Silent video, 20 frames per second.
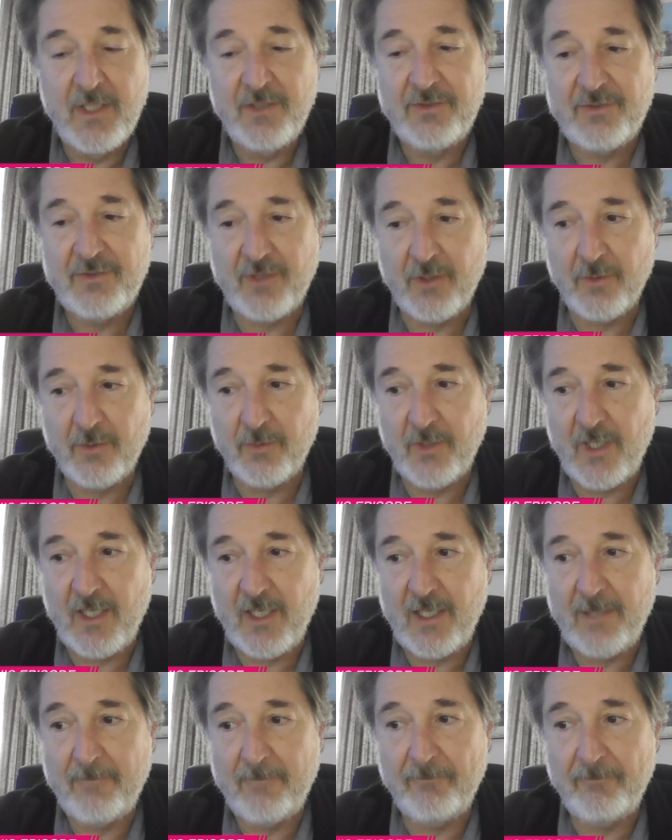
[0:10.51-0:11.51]
So,
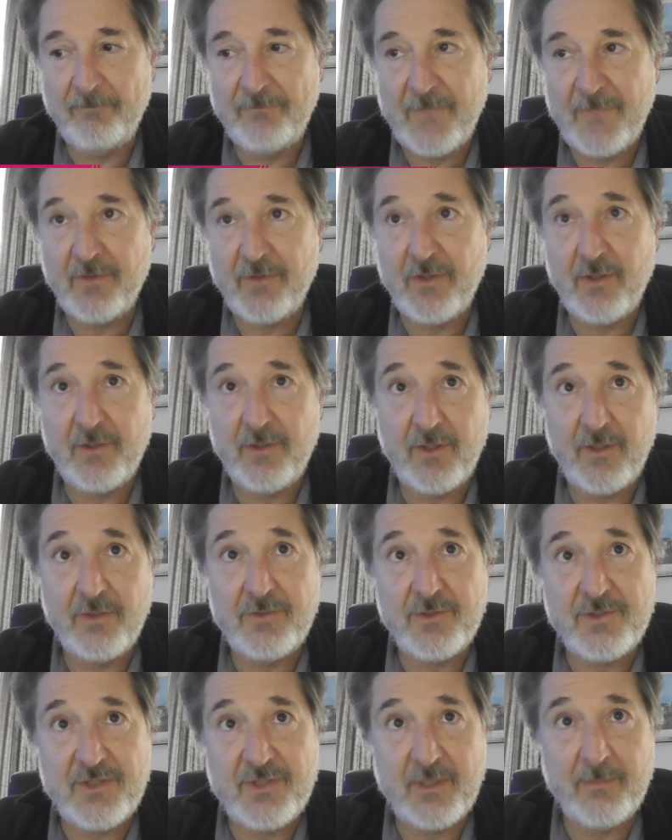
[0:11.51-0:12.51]

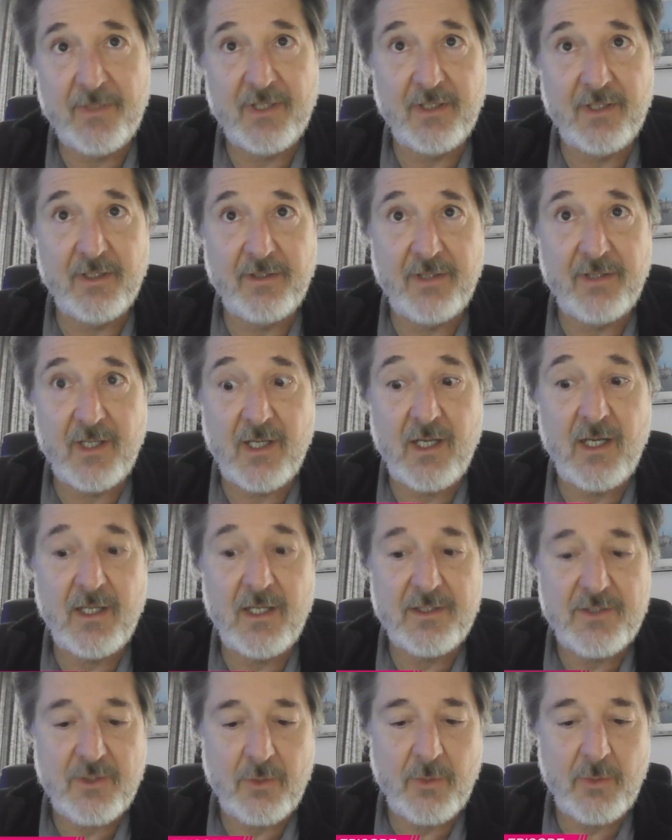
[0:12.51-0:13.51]
those are some of the
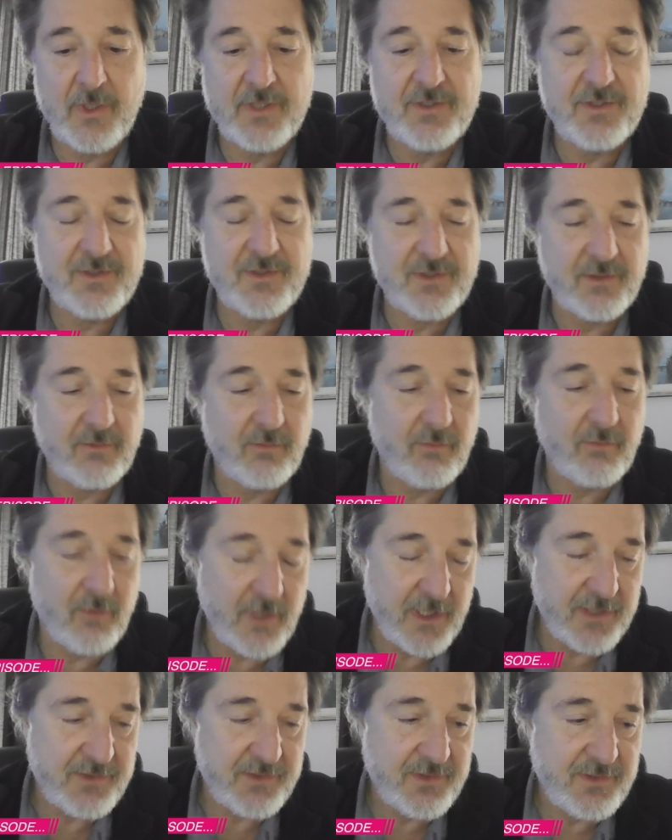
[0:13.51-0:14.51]
consequences and
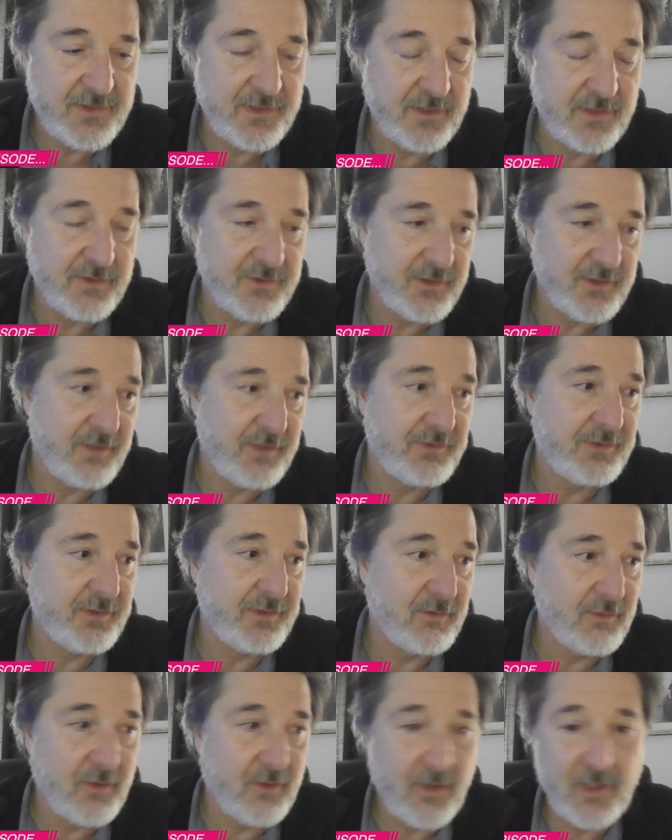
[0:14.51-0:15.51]
risks. There's
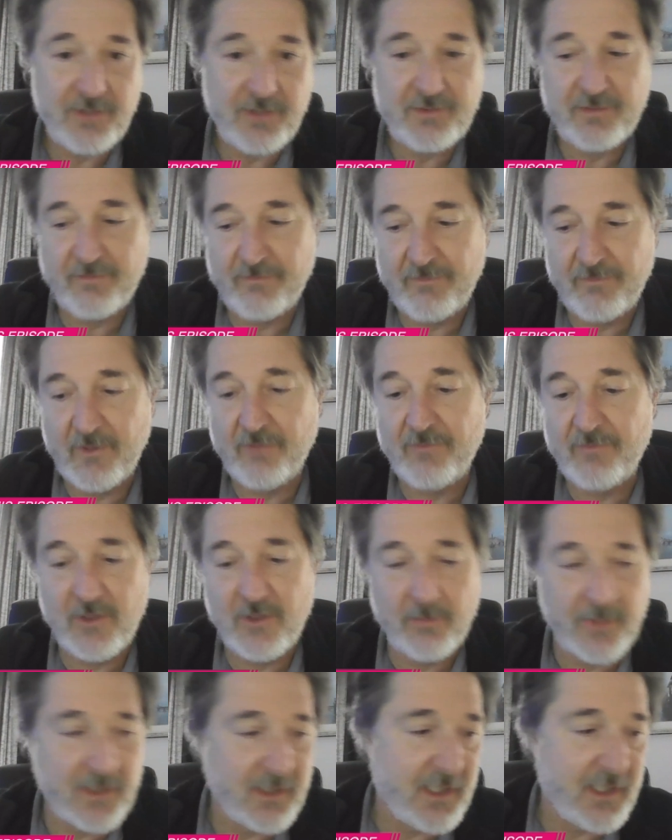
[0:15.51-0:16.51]
also loss of
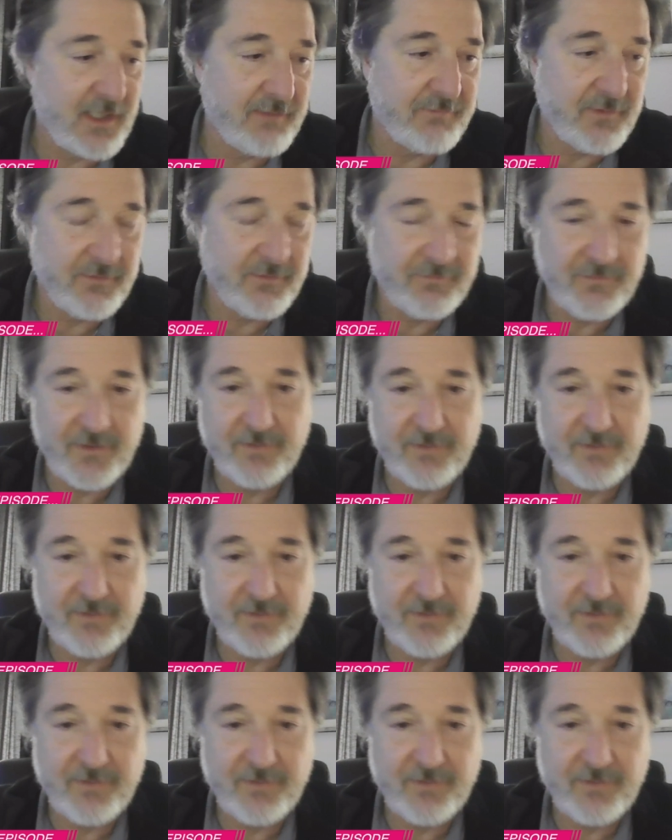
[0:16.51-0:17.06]
human life. If